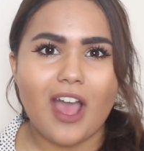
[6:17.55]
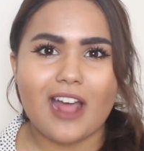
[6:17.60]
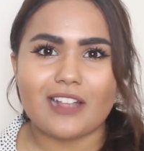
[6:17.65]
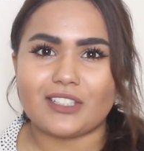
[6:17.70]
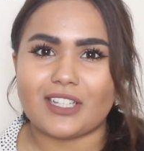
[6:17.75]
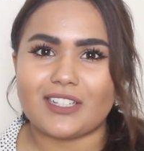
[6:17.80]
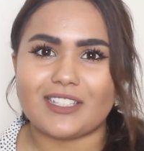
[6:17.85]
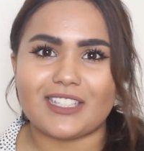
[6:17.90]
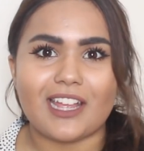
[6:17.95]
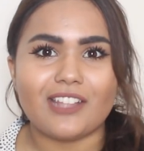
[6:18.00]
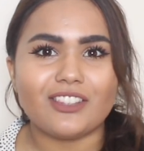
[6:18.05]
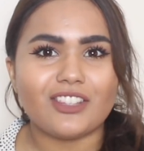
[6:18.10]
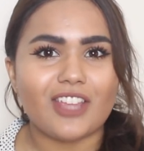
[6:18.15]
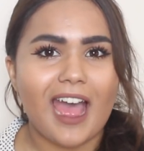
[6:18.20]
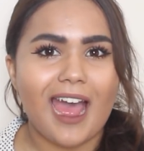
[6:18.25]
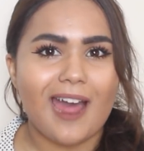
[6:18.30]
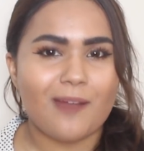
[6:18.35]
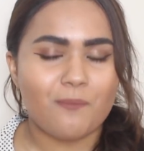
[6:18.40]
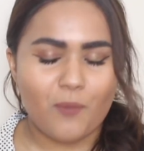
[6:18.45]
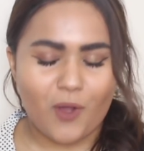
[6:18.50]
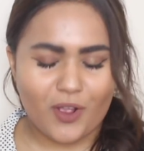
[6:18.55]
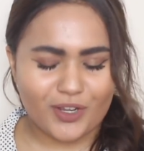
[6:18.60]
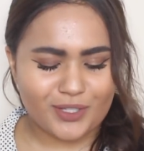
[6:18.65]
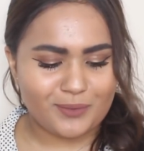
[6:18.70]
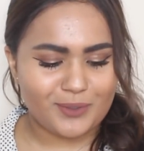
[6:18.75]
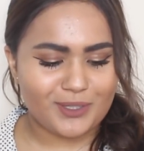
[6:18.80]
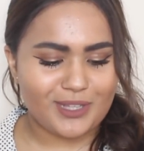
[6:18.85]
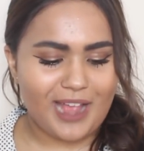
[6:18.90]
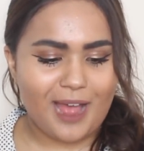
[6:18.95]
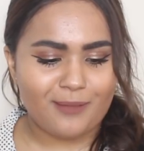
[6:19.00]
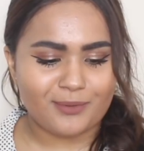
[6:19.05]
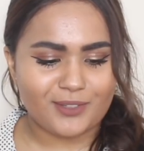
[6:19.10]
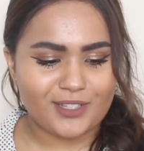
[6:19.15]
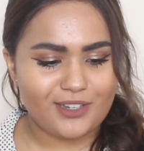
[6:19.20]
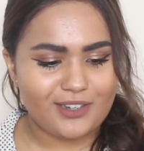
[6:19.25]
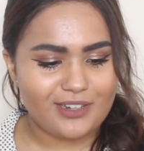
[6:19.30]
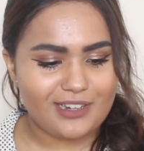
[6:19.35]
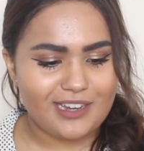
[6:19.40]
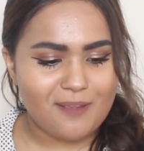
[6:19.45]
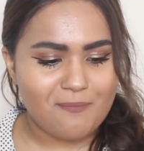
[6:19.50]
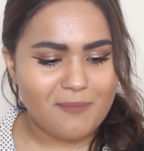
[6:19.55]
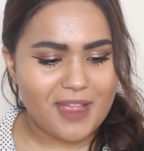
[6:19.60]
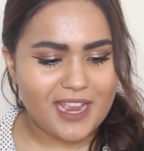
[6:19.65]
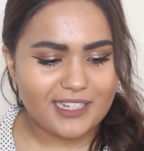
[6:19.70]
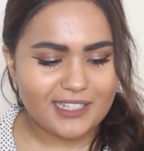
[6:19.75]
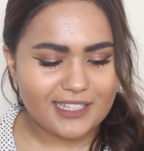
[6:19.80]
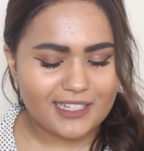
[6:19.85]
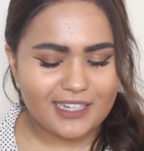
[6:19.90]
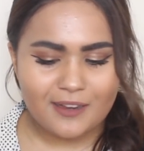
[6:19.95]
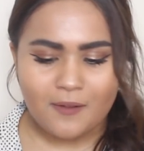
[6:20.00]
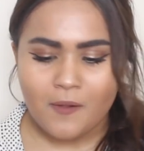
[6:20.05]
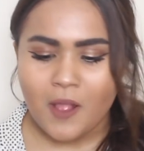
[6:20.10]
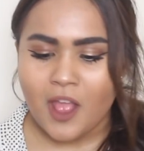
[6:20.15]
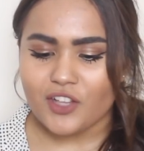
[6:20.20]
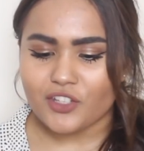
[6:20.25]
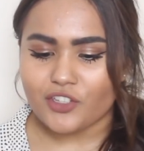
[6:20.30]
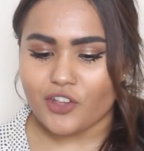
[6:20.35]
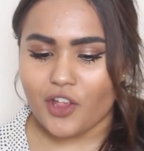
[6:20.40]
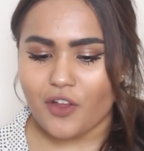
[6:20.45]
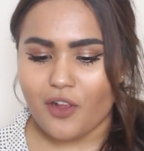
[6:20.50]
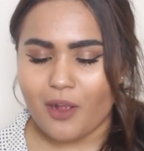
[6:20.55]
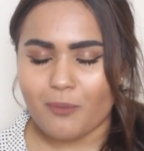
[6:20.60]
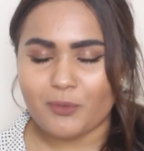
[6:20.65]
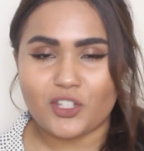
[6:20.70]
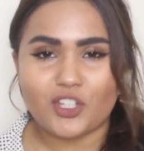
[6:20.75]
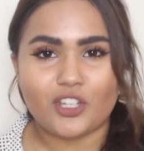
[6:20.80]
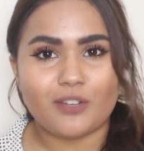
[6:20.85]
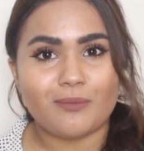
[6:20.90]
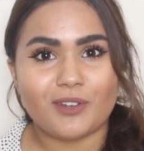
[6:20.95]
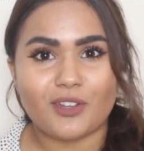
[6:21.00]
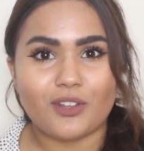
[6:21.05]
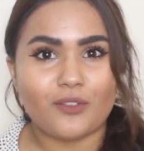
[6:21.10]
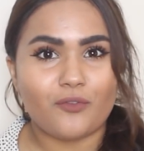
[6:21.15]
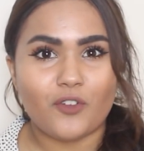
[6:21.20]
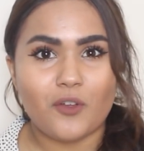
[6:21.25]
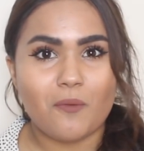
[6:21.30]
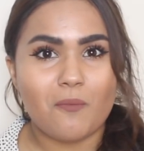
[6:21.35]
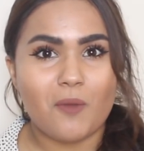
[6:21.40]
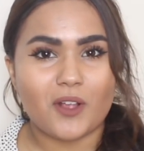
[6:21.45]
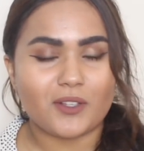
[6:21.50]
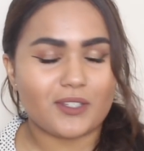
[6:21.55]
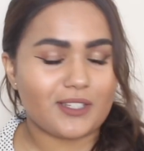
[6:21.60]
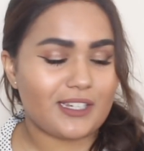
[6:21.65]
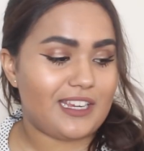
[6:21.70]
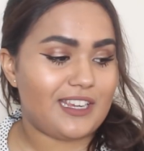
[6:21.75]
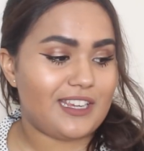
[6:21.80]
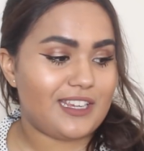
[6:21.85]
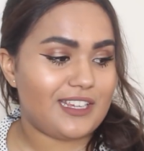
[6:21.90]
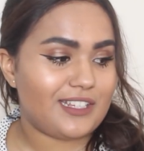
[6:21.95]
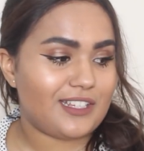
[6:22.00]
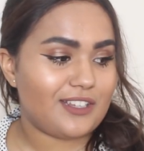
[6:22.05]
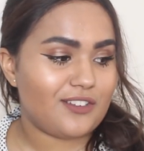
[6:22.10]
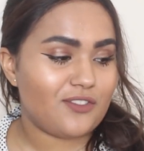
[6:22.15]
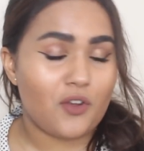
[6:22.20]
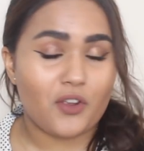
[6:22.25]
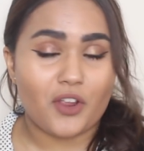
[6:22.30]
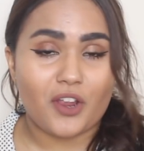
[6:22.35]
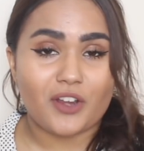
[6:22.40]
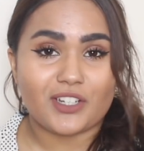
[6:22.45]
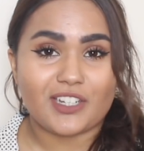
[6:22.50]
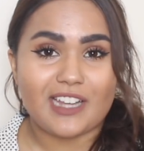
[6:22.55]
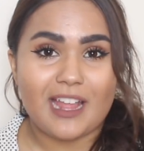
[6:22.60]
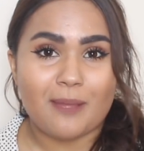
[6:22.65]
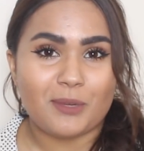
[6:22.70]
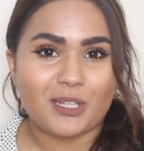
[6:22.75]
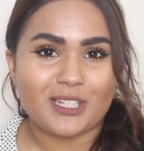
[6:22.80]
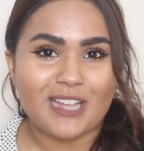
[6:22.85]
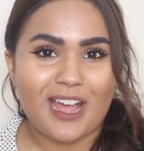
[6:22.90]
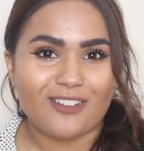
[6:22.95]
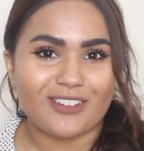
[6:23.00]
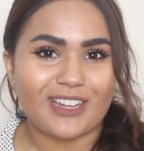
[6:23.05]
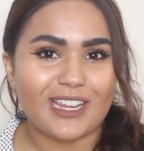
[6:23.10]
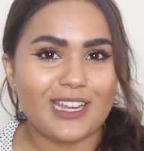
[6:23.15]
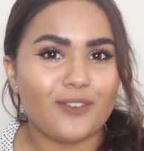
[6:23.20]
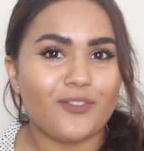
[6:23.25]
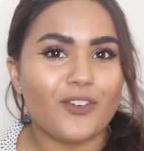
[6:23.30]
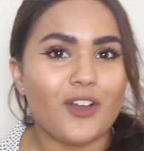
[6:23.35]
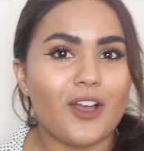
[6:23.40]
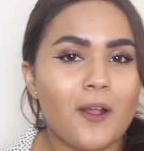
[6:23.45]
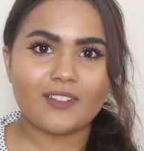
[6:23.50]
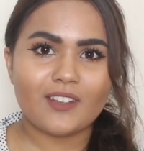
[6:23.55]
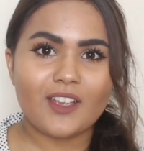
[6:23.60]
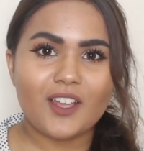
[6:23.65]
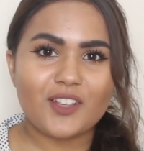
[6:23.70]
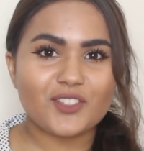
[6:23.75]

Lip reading: As I said, the hand mask was absolutely amazing, so I'm assuming that the foot mask is not going to let me down either.